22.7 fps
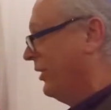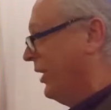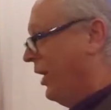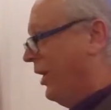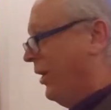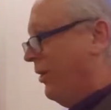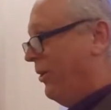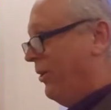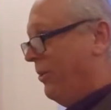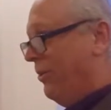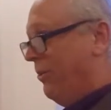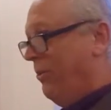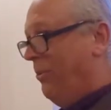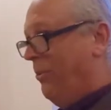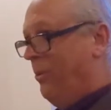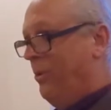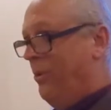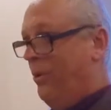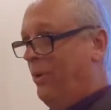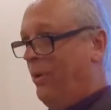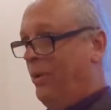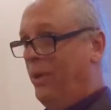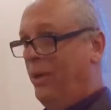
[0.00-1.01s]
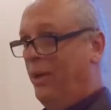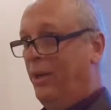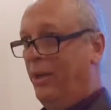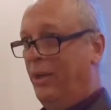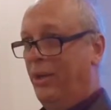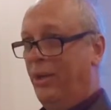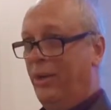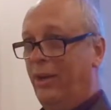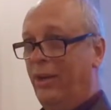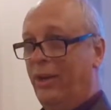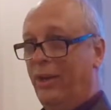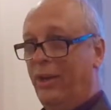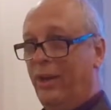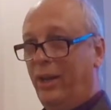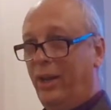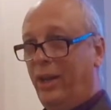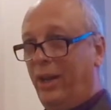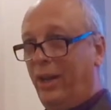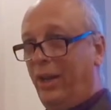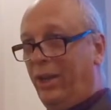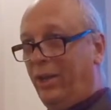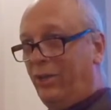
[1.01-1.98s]
know
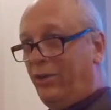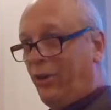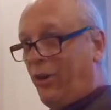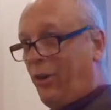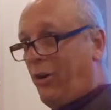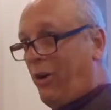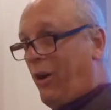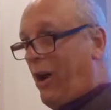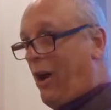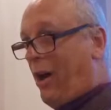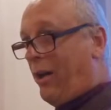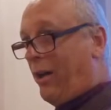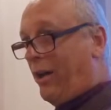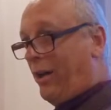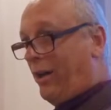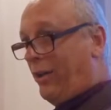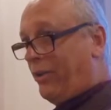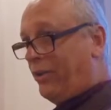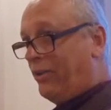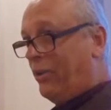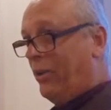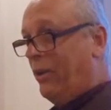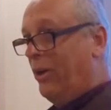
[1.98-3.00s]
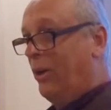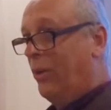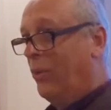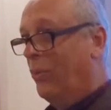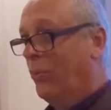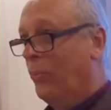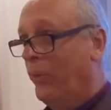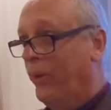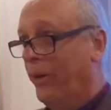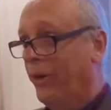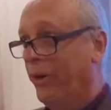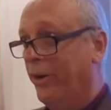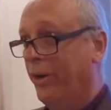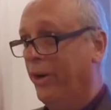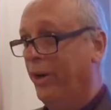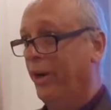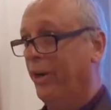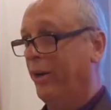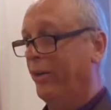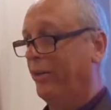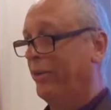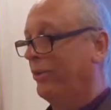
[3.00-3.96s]
He is our audience. We are
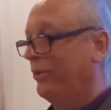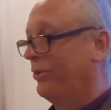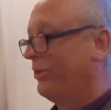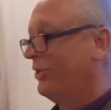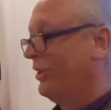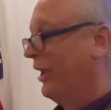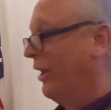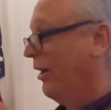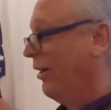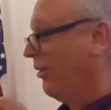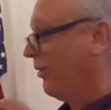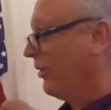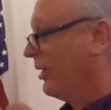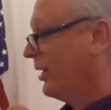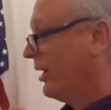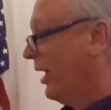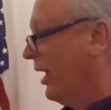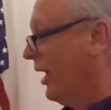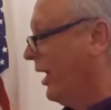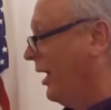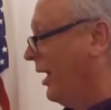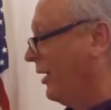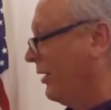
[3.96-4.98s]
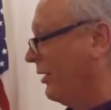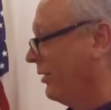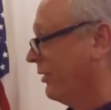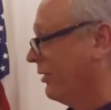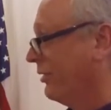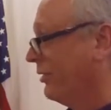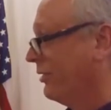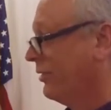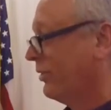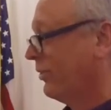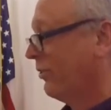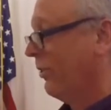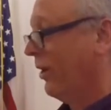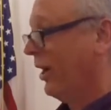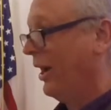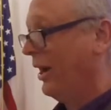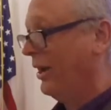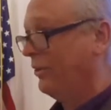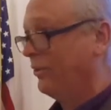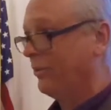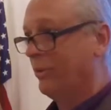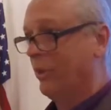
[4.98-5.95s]
here to tell God and
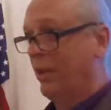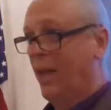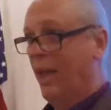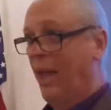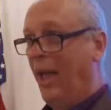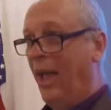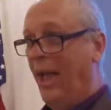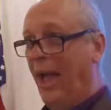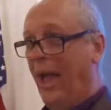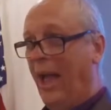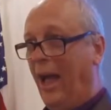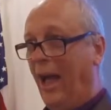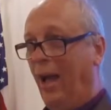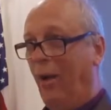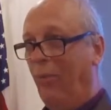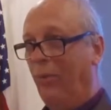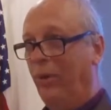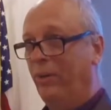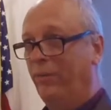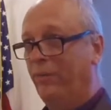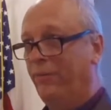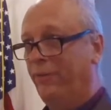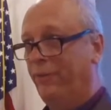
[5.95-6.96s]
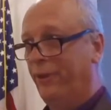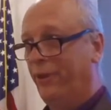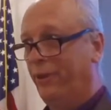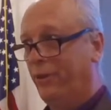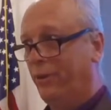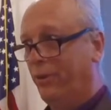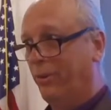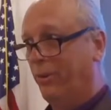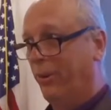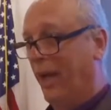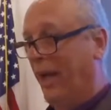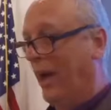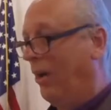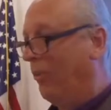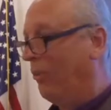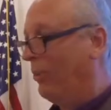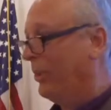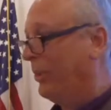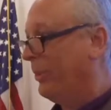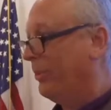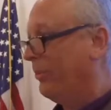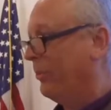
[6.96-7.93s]
Christ how we feel, how
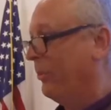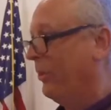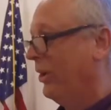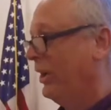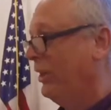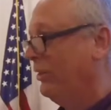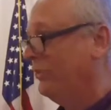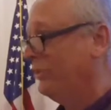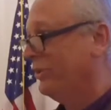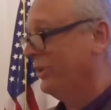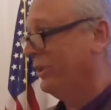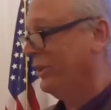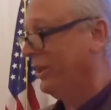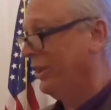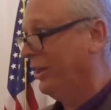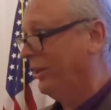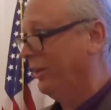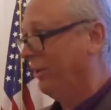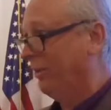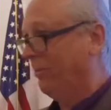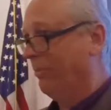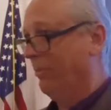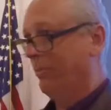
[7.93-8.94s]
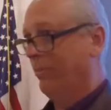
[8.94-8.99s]
we're praising Him.